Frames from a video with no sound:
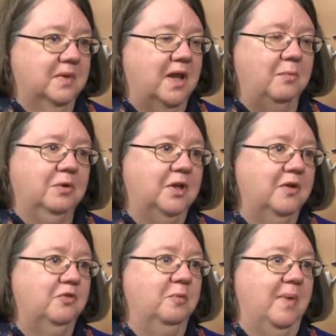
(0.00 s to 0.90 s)
I would
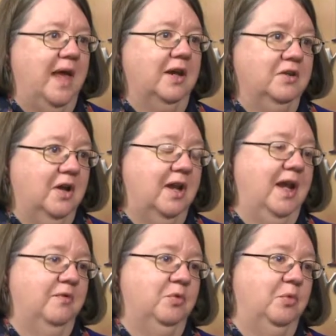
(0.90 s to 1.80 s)
love for MAC not
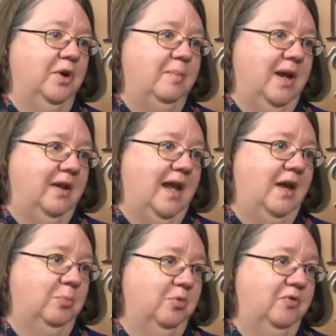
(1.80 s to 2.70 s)
have to worry about how
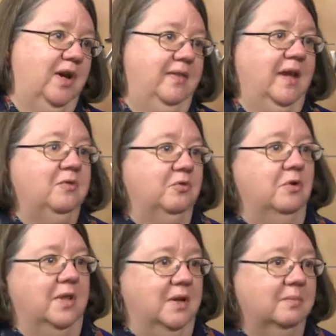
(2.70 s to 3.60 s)
to provide that
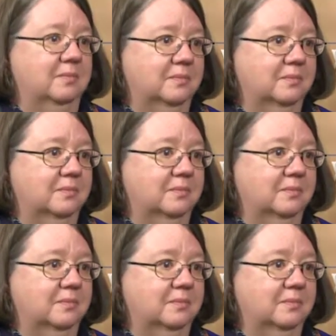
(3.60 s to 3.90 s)
for them.